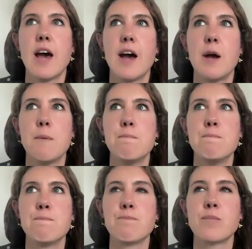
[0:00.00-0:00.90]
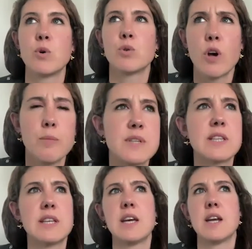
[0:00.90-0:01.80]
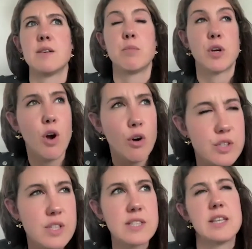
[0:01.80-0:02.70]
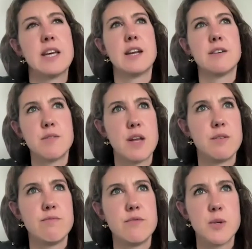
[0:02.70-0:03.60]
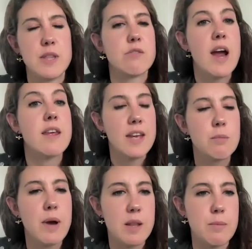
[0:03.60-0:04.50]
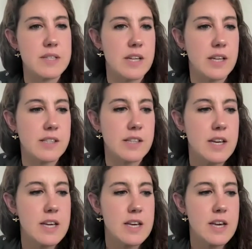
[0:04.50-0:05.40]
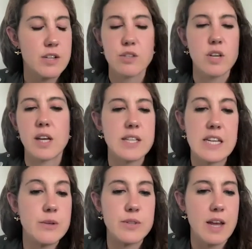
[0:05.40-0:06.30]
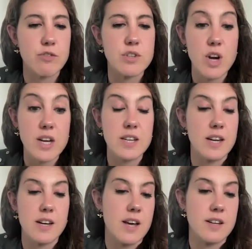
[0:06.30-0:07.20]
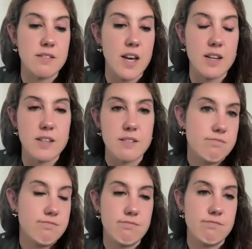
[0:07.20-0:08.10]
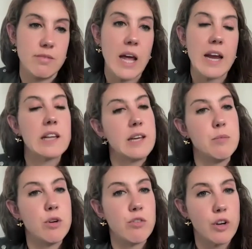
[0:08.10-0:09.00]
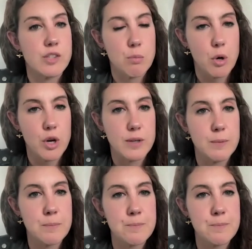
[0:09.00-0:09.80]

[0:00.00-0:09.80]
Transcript: autonomously but consciously, and doing the right thing by the business, are just going to continue to get frustrated and likely move on at some point.